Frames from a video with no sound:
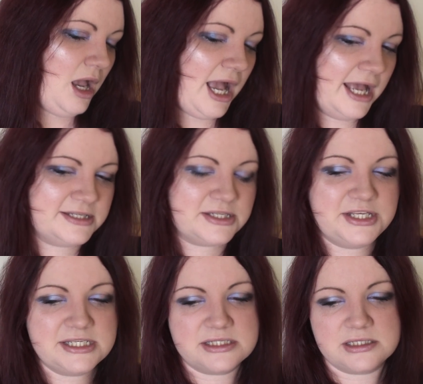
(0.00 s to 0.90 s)
And
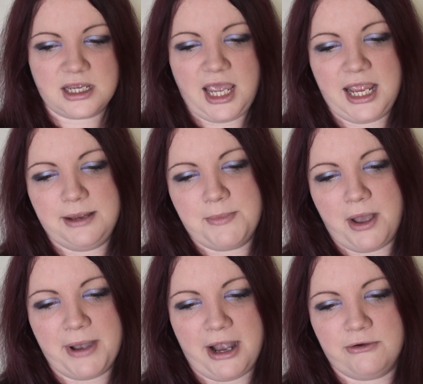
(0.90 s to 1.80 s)
this came
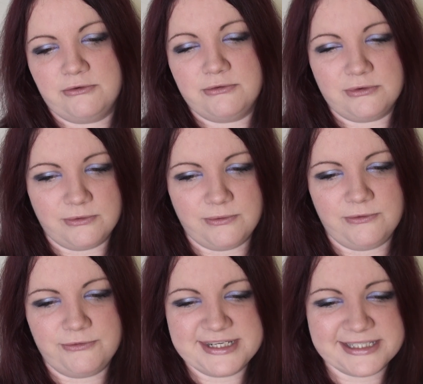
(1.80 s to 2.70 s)
about
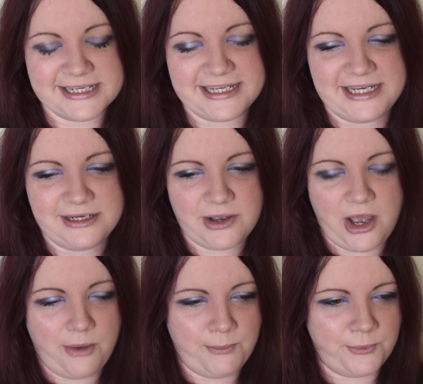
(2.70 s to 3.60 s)
recently
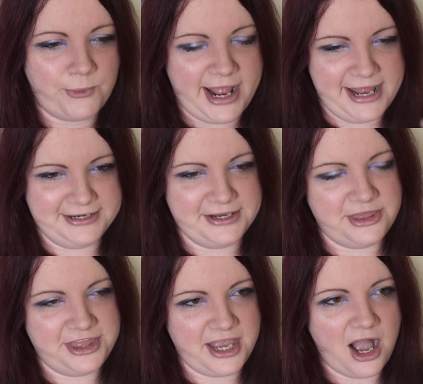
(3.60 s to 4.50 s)
when
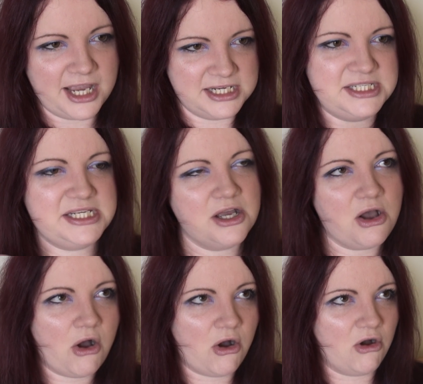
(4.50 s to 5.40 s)
the idea
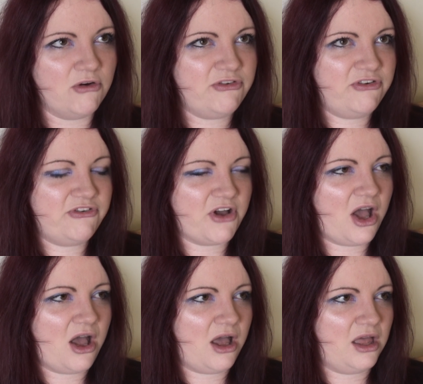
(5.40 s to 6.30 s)
of
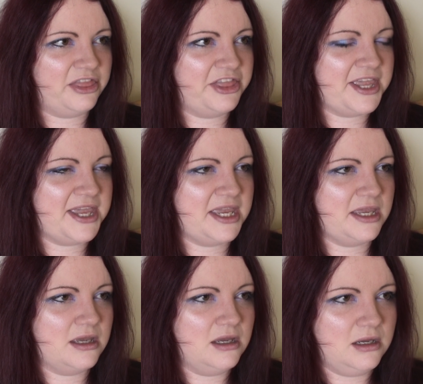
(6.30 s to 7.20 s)

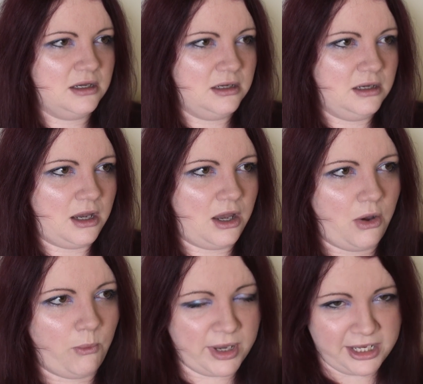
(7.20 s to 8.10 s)
the
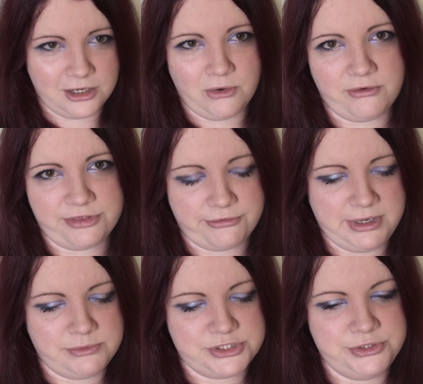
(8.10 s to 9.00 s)
Wiccan Laura
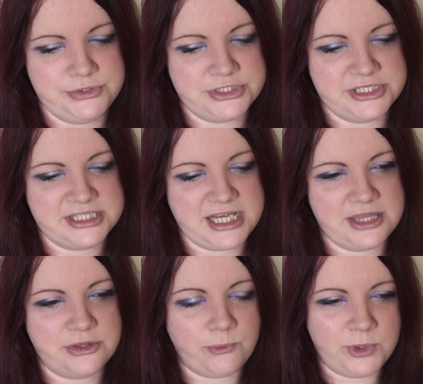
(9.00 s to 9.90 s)
3 was used to say
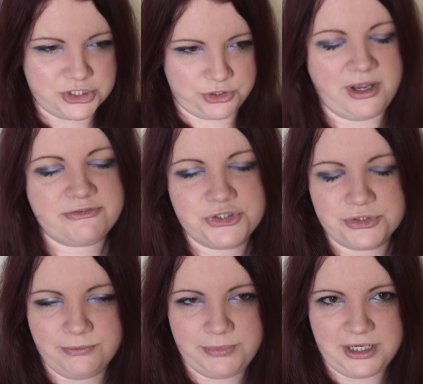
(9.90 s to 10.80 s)
that witchcraft
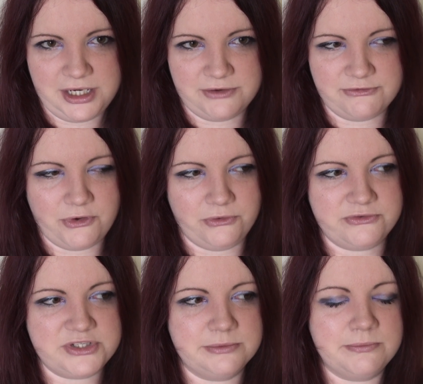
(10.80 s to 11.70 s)
shouldn't be
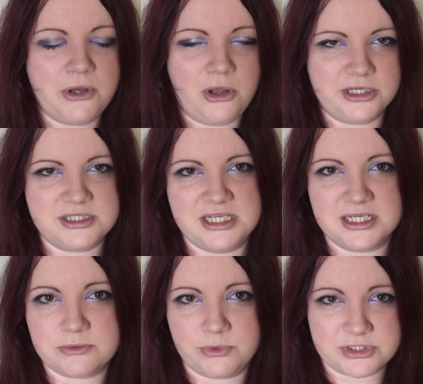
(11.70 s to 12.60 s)
involved in
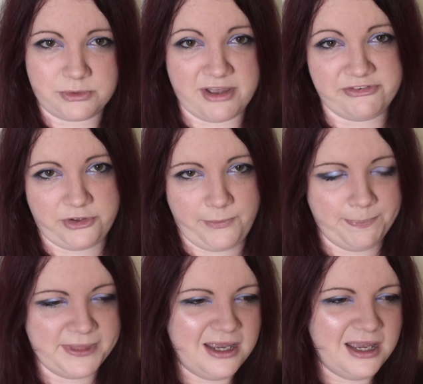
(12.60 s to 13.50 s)
politics whatsoever.
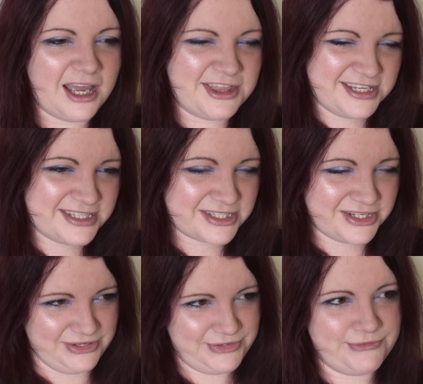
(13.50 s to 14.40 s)
And this is
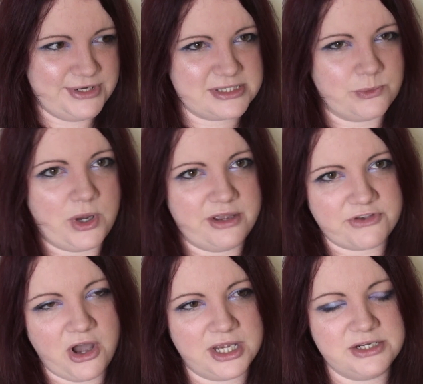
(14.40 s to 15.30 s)
another reason why I've
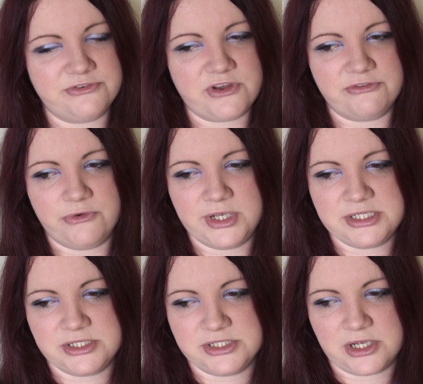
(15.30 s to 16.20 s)
kind of
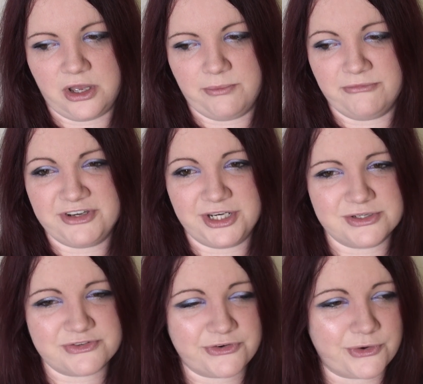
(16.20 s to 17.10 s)
avoided
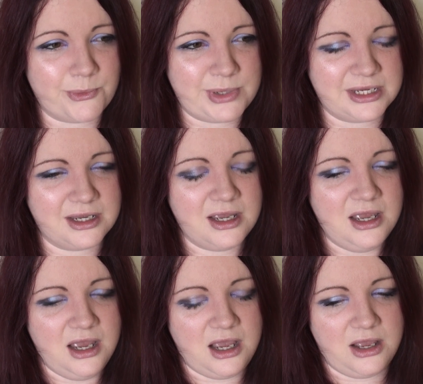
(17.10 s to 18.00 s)
videos for a week,
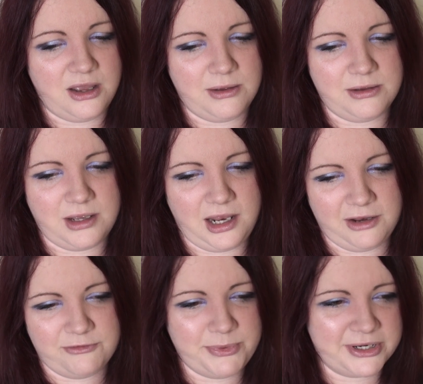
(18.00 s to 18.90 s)
and
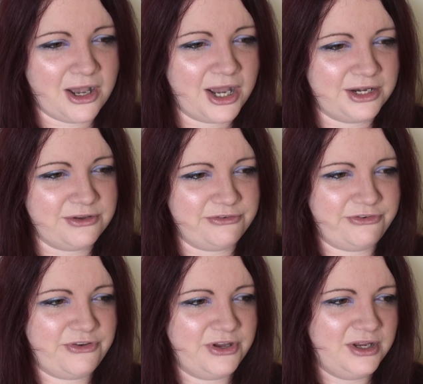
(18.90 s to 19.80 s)
I've been kind
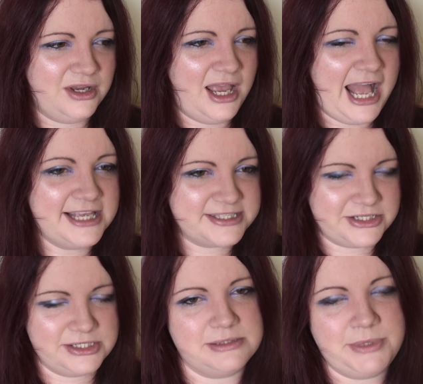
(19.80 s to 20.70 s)
of
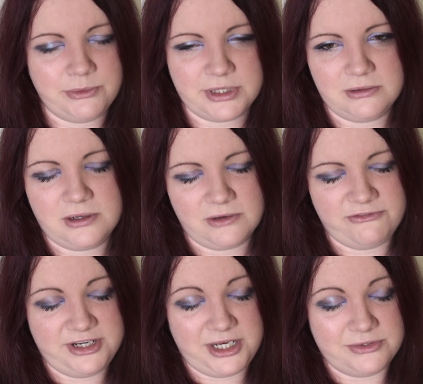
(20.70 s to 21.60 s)
hesitant to make
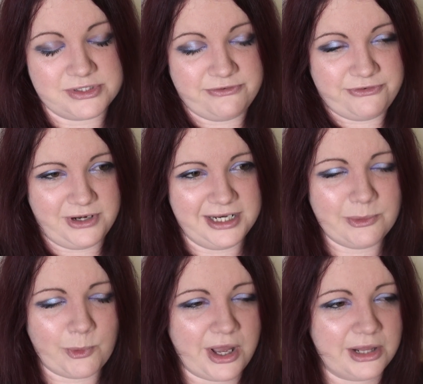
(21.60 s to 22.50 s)
videos for a little
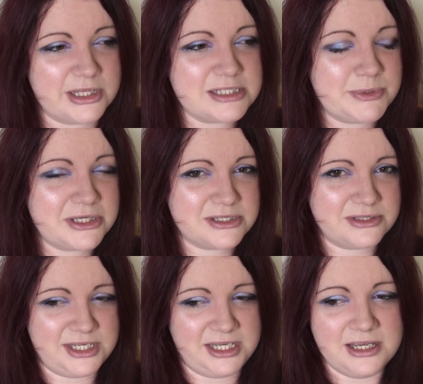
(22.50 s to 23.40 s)
while, is because of
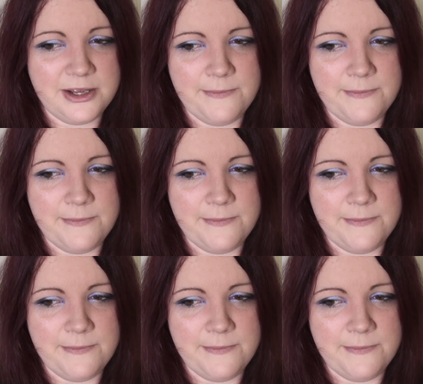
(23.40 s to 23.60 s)
the